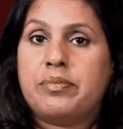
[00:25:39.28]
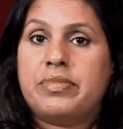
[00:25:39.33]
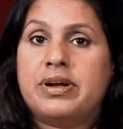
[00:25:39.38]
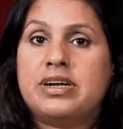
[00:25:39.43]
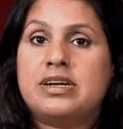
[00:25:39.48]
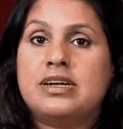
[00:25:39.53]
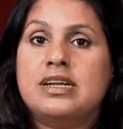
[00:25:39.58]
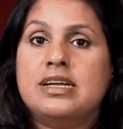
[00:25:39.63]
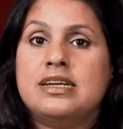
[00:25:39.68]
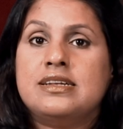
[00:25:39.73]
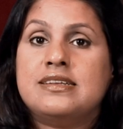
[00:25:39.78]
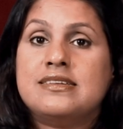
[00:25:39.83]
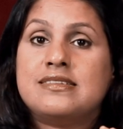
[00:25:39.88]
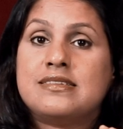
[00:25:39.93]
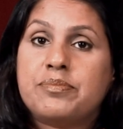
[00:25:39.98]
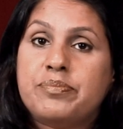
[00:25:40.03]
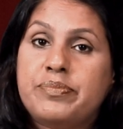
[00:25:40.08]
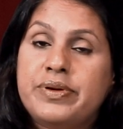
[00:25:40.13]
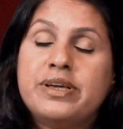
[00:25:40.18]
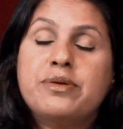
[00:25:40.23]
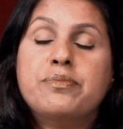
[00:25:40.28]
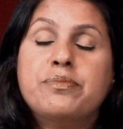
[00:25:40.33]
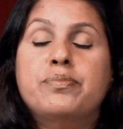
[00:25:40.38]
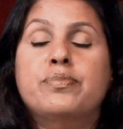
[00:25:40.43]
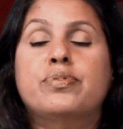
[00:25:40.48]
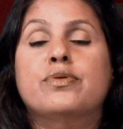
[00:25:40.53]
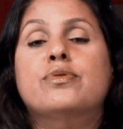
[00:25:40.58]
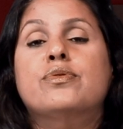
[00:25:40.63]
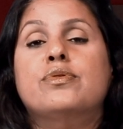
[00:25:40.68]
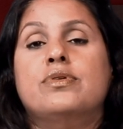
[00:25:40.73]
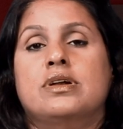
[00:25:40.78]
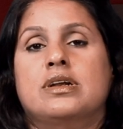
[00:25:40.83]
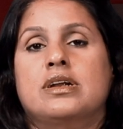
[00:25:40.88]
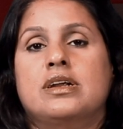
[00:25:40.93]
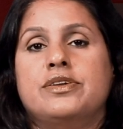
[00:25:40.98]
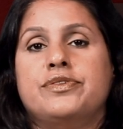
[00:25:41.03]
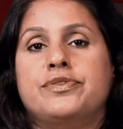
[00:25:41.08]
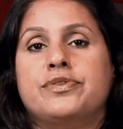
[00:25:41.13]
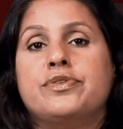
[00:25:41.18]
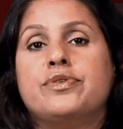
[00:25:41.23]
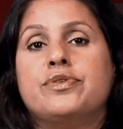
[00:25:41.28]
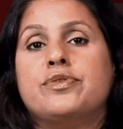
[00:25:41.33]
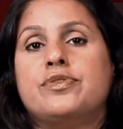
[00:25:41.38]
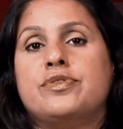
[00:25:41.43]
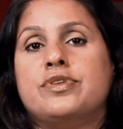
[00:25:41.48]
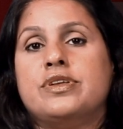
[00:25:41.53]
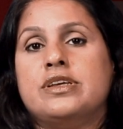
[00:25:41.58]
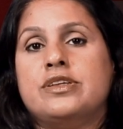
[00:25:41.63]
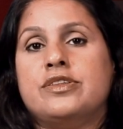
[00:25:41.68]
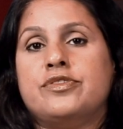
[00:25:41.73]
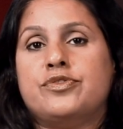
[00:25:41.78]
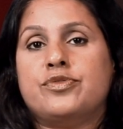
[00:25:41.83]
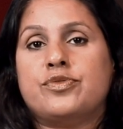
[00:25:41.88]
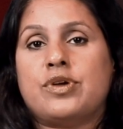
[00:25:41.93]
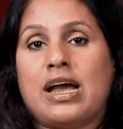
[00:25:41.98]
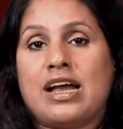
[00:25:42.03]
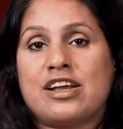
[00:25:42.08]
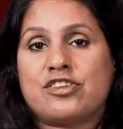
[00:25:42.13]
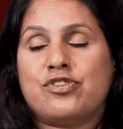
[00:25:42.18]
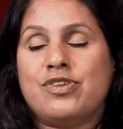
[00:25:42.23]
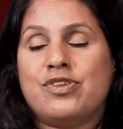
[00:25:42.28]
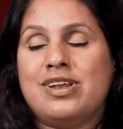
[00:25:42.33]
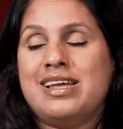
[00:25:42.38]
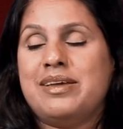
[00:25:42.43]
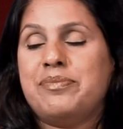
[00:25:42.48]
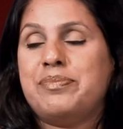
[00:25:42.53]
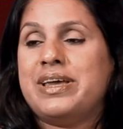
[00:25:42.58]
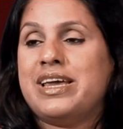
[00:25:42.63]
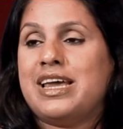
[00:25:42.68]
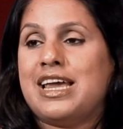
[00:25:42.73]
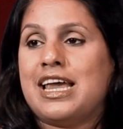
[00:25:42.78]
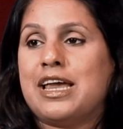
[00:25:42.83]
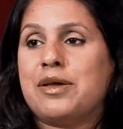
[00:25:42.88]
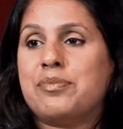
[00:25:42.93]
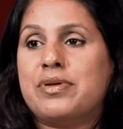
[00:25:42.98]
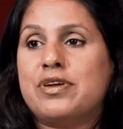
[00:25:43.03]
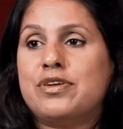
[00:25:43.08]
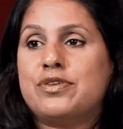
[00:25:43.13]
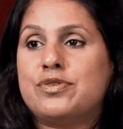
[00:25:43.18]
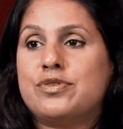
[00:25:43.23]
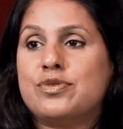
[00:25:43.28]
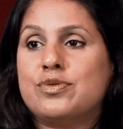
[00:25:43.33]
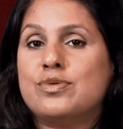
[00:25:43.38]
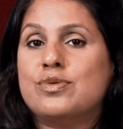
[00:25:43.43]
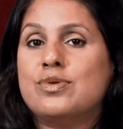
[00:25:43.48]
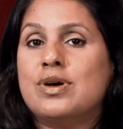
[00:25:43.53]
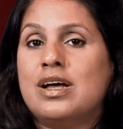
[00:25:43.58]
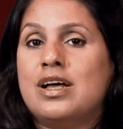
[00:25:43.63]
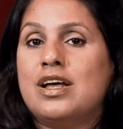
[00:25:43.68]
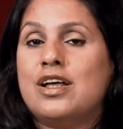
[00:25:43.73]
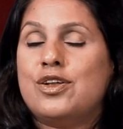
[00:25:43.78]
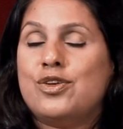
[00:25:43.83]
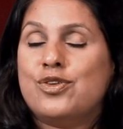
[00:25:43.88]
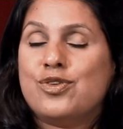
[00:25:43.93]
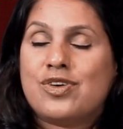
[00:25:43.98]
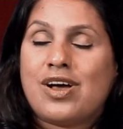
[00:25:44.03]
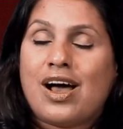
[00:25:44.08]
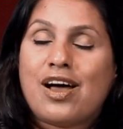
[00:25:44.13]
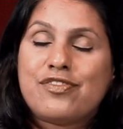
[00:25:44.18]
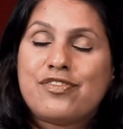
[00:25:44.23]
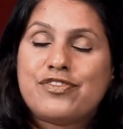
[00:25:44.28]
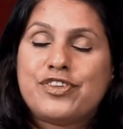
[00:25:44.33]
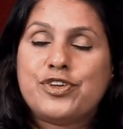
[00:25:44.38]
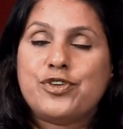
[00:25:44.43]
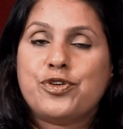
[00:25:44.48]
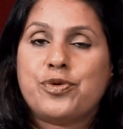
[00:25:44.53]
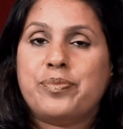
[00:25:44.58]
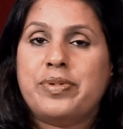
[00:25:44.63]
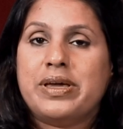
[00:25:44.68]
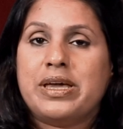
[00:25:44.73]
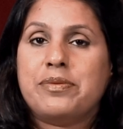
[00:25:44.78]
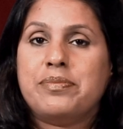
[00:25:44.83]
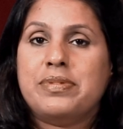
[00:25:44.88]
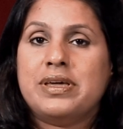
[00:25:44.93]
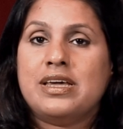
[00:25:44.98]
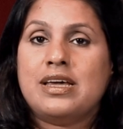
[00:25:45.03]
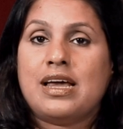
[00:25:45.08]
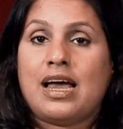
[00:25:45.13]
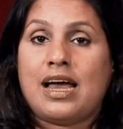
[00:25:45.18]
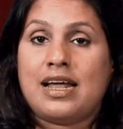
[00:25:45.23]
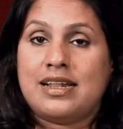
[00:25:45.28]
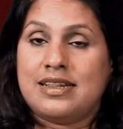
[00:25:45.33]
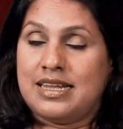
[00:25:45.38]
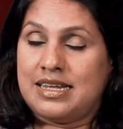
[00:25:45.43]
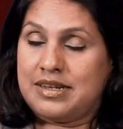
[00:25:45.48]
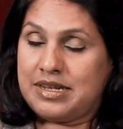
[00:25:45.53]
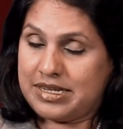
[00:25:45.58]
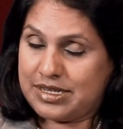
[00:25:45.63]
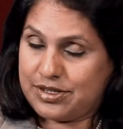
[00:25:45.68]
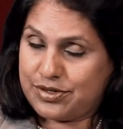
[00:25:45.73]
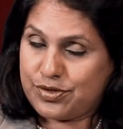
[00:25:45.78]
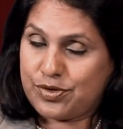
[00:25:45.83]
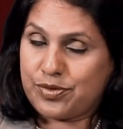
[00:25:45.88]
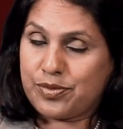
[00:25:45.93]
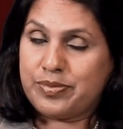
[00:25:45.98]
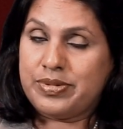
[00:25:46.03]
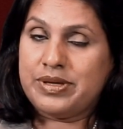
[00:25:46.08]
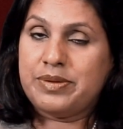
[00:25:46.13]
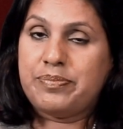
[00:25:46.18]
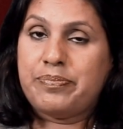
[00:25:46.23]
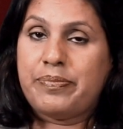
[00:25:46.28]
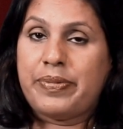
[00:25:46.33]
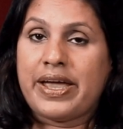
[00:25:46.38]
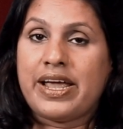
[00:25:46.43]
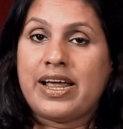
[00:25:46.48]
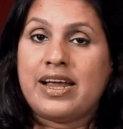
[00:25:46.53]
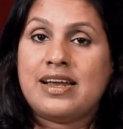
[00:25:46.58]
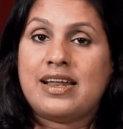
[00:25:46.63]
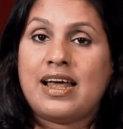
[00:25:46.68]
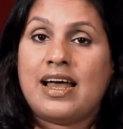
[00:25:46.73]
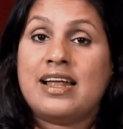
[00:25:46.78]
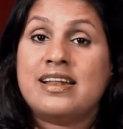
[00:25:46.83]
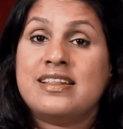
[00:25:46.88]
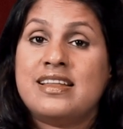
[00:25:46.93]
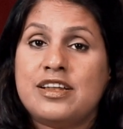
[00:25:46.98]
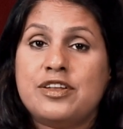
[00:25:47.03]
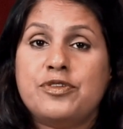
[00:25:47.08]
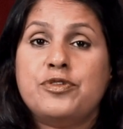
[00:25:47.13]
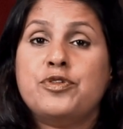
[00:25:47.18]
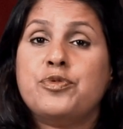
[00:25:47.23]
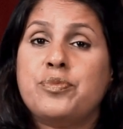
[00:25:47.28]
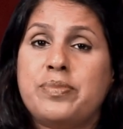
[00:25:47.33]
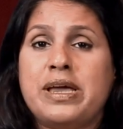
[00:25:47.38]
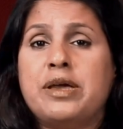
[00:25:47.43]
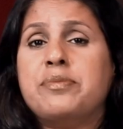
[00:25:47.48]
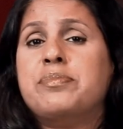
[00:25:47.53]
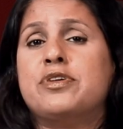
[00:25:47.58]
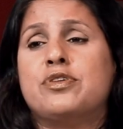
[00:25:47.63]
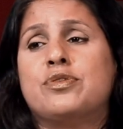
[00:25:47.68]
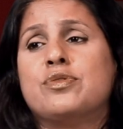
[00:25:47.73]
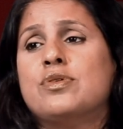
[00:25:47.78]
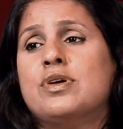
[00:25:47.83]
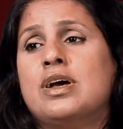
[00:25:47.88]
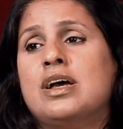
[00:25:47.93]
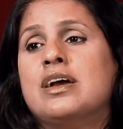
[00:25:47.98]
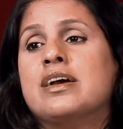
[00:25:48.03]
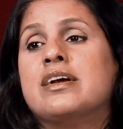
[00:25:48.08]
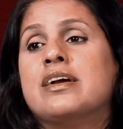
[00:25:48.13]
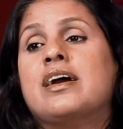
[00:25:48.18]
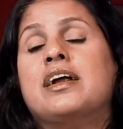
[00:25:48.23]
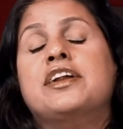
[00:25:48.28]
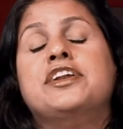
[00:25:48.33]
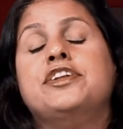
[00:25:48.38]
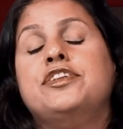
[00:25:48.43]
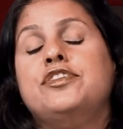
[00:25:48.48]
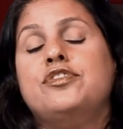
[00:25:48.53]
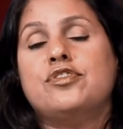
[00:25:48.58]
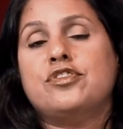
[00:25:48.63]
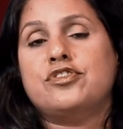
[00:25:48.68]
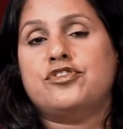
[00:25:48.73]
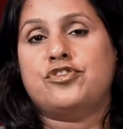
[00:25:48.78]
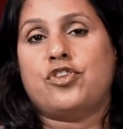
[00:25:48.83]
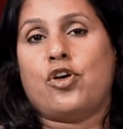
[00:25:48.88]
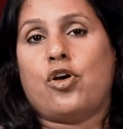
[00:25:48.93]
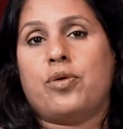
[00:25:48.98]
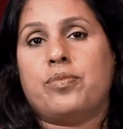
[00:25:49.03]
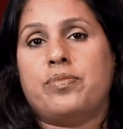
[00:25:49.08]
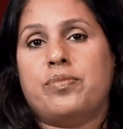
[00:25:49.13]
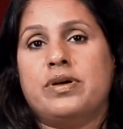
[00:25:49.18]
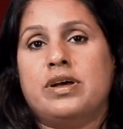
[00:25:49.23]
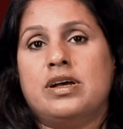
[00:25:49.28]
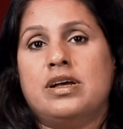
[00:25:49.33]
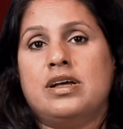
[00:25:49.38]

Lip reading: But it is a big boon, you know, to actually be able to look after your baby and then, you know, be paid, and then you be able to continue a job.